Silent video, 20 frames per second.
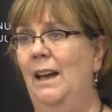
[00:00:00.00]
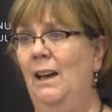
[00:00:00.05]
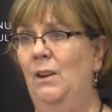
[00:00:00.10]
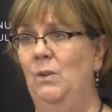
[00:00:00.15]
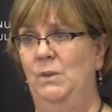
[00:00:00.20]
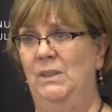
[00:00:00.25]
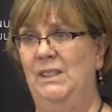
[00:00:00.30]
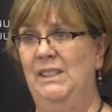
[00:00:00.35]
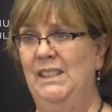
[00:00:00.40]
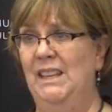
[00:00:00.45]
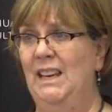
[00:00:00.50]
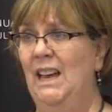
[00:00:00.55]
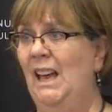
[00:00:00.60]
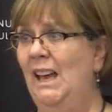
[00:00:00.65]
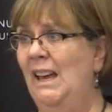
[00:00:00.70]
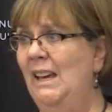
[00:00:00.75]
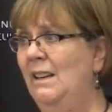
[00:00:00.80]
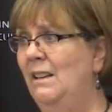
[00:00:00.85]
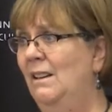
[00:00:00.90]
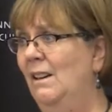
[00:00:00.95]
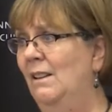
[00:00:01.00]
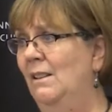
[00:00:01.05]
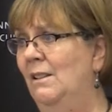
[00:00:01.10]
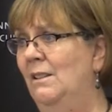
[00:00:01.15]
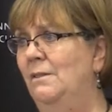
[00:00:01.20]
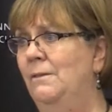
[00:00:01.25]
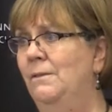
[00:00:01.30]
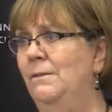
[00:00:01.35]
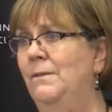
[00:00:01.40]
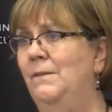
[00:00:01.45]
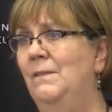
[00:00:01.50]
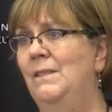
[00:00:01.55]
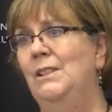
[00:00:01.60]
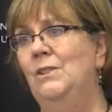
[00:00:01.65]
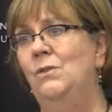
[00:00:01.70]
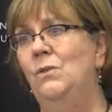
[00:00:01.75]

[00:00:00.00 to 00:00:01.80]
outside of the